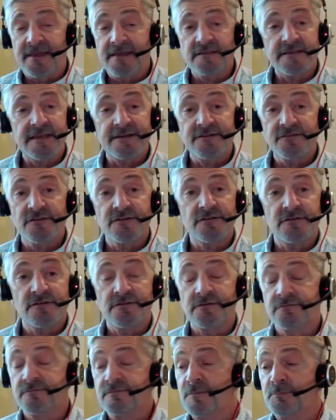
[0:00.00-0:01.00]
attention
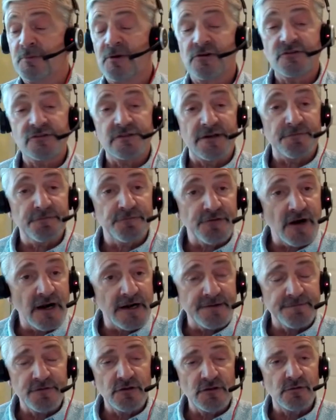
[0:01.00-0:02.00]
to the person in front
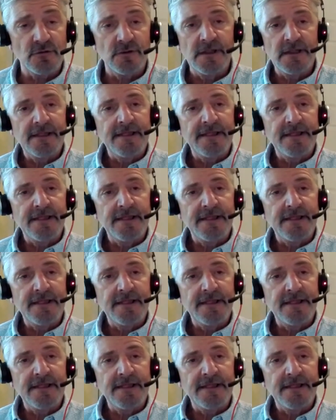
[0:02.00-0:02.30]
of you,